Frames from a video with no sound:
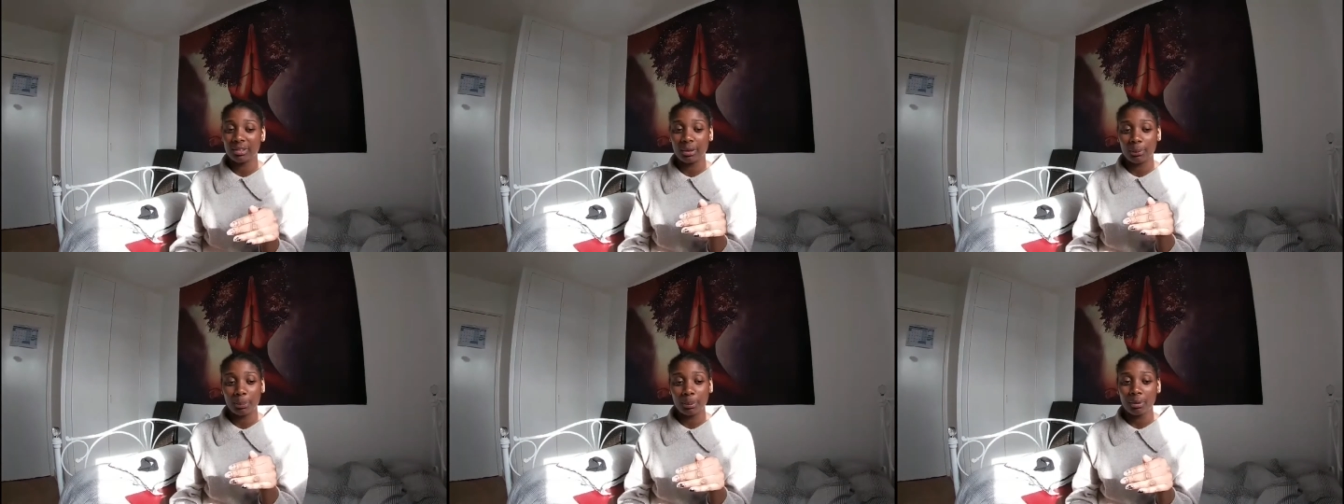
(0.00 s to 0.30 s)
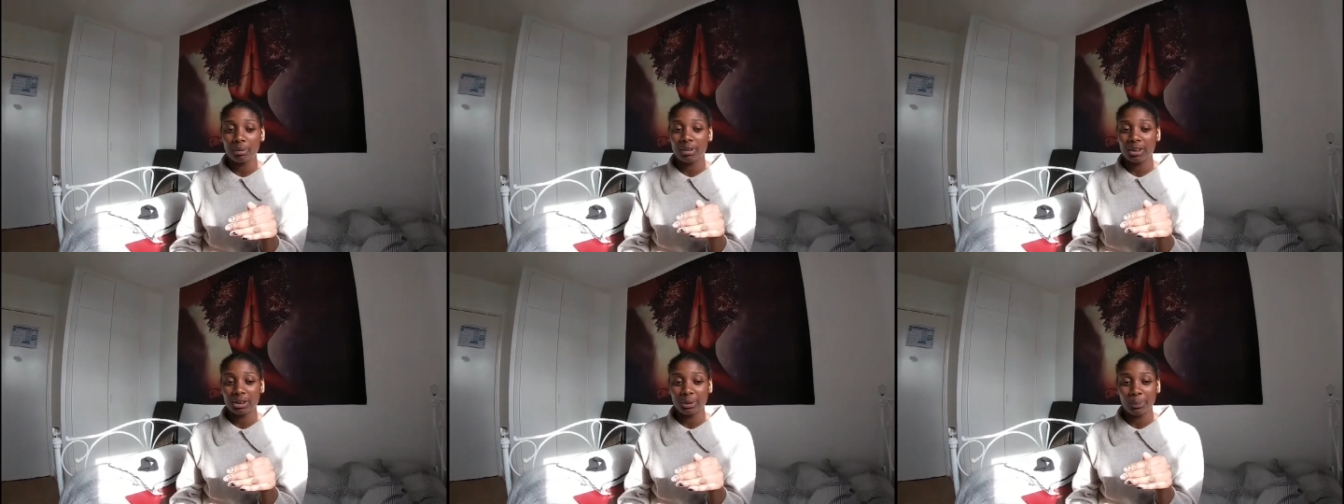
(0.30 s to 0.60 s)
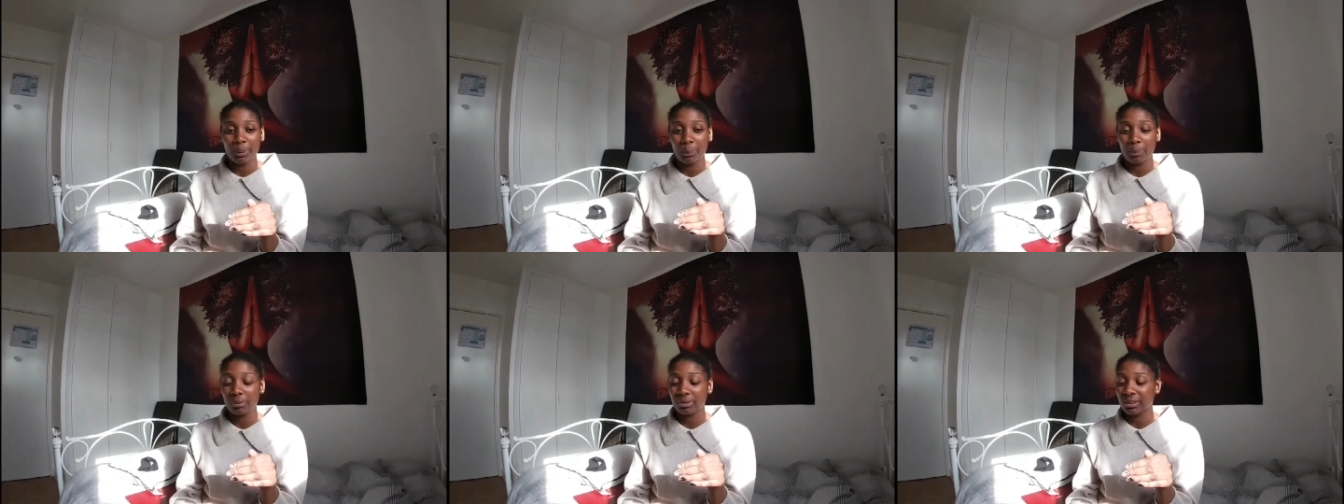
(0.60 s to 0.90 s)
Polish
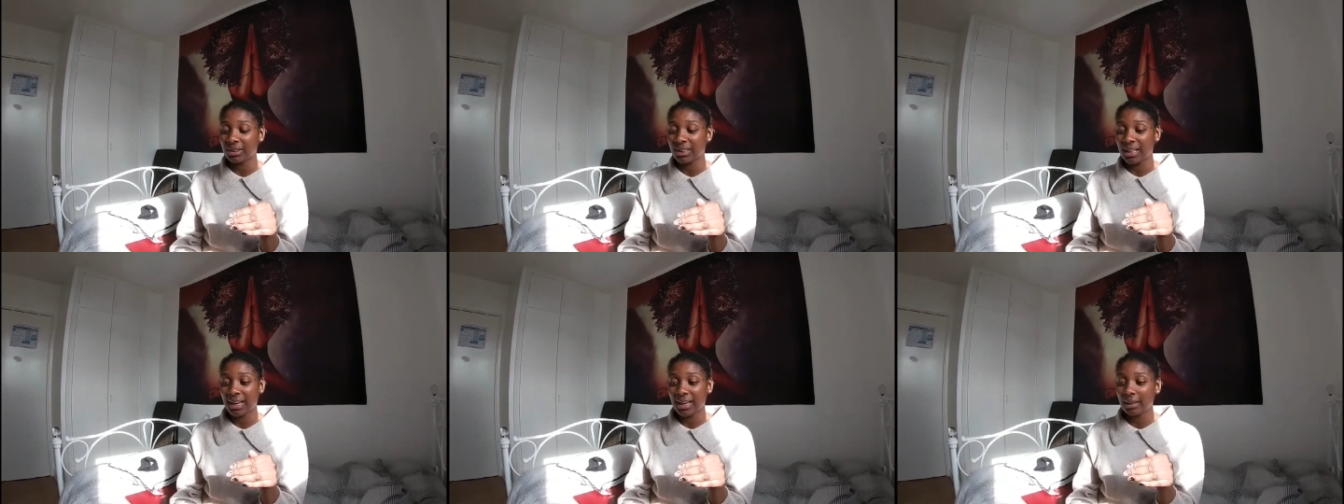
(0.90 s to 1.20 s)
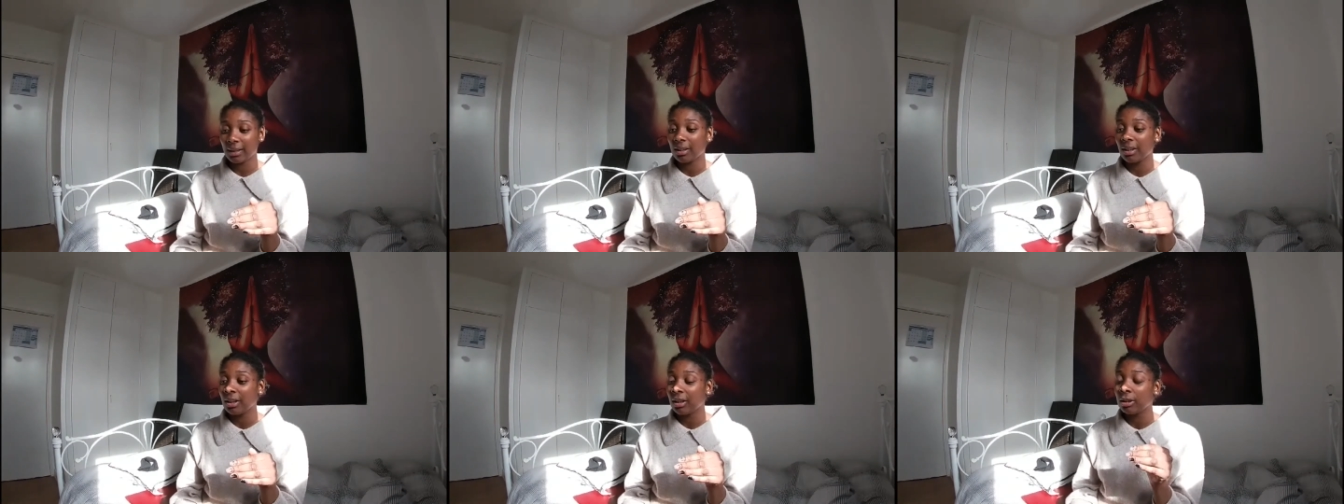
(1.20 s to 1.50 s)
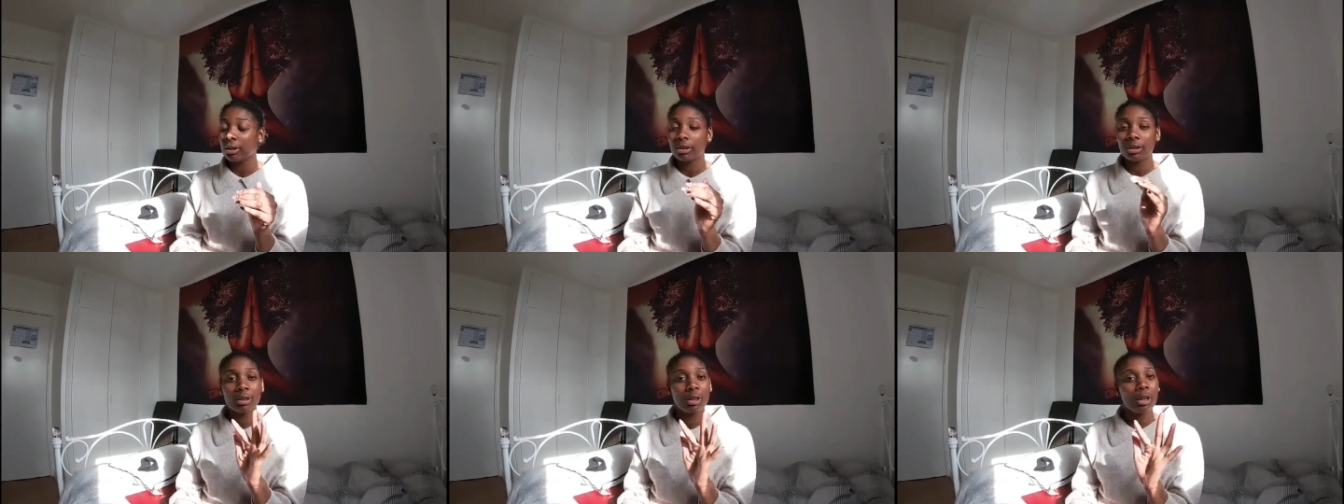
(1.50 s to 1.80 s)
people are saying,
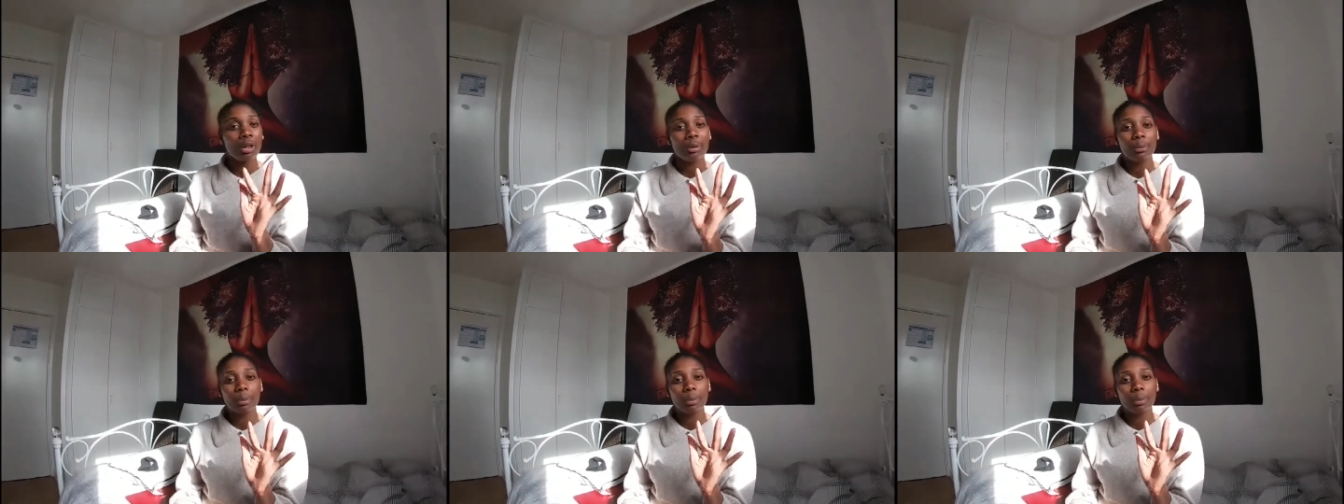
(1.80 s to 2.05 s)
no,